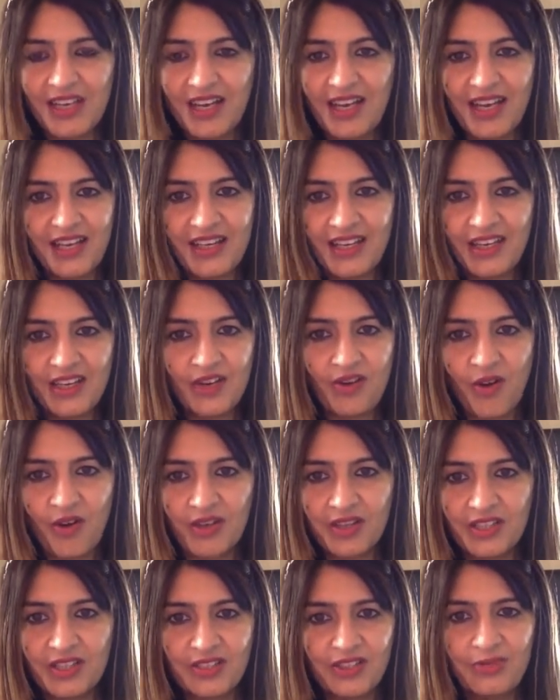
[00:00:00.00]
And I get in
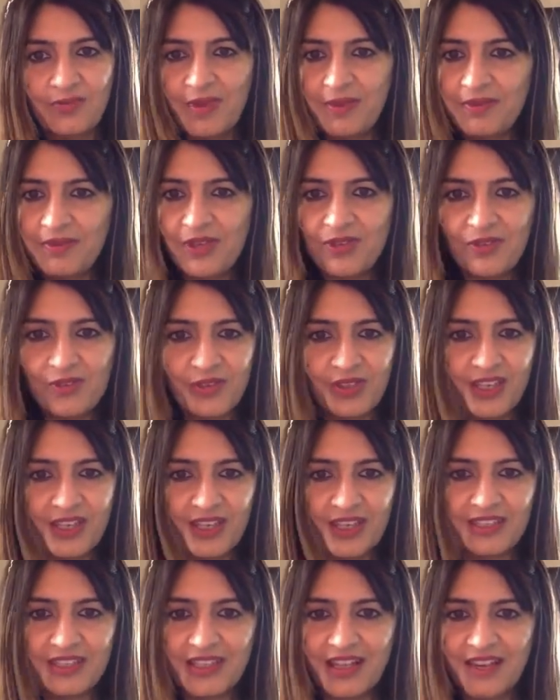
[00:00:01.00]
August, you may be going to
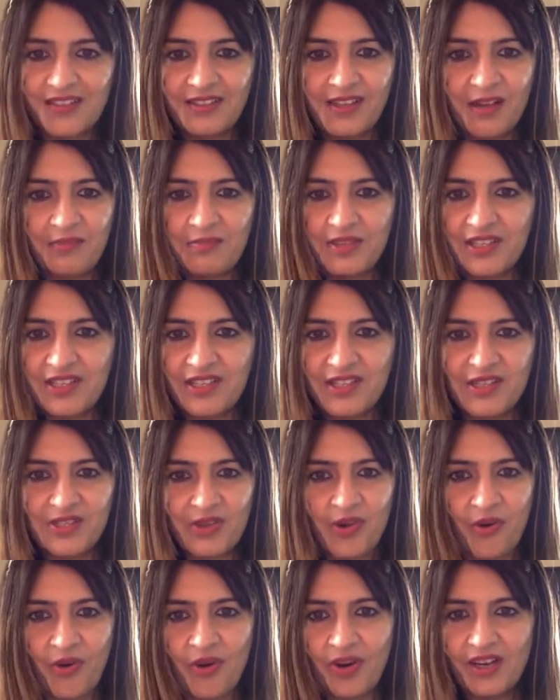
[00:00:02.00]
kickstart that business
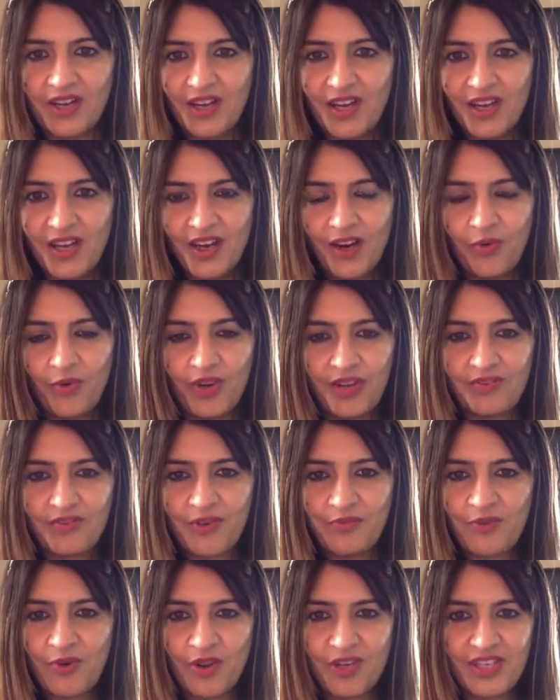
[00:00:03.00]
or
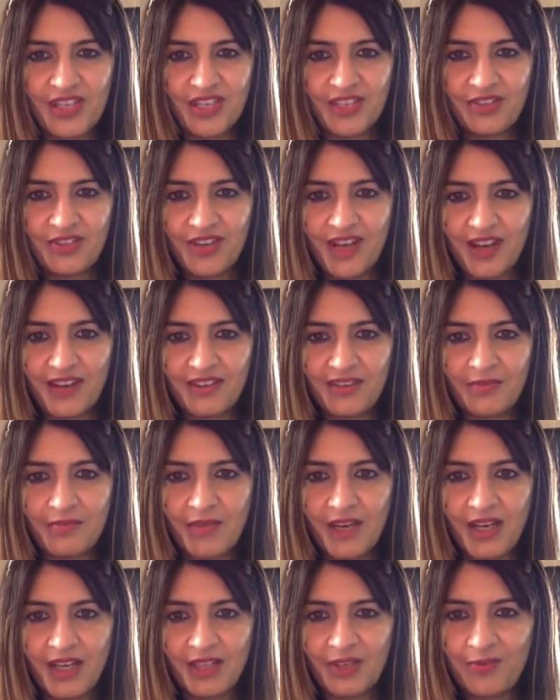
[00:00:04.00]
whatever project you had in
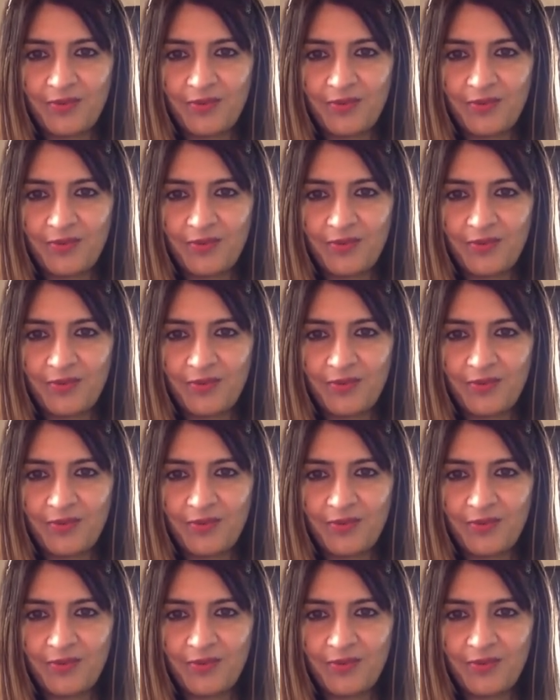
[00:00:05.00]
mind.